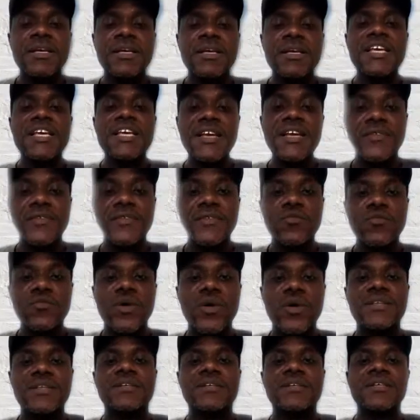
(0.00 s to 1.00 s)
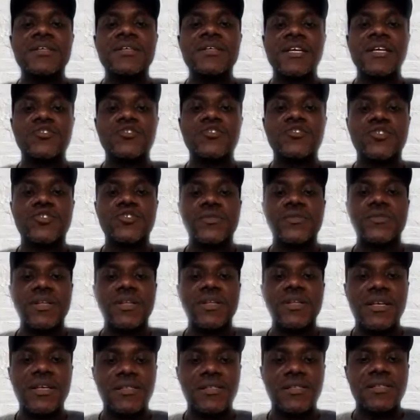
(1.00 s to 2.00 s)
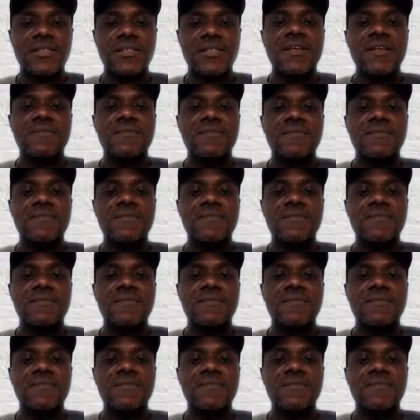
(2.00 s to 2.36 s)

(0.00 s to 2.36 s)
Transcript: even when the truth is